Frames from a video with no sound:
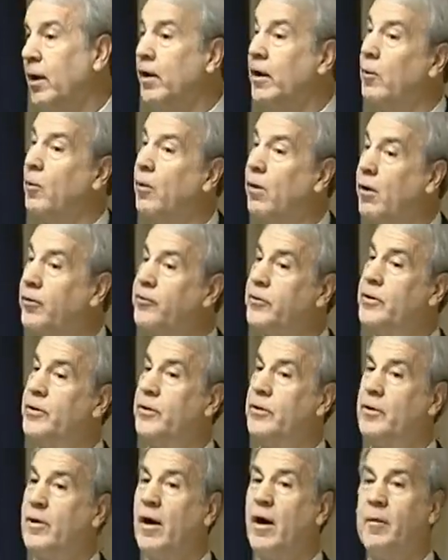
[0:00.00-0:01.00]
Now, we're also here
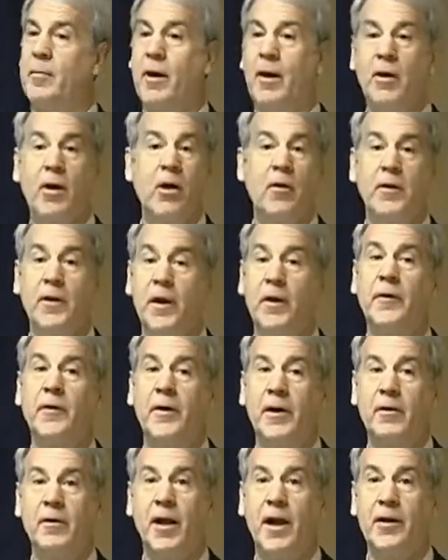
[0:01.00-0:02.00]
to talk about all the
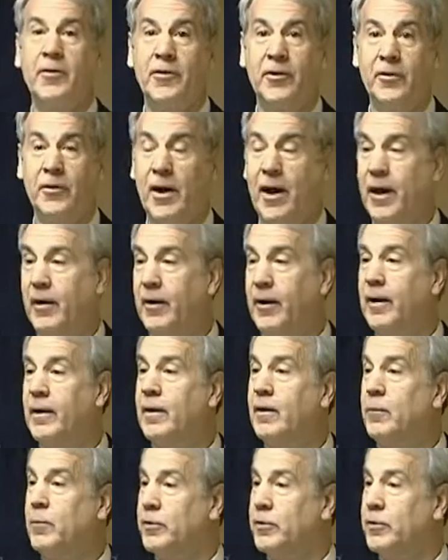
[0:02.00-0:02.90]
other airlines that are hiring,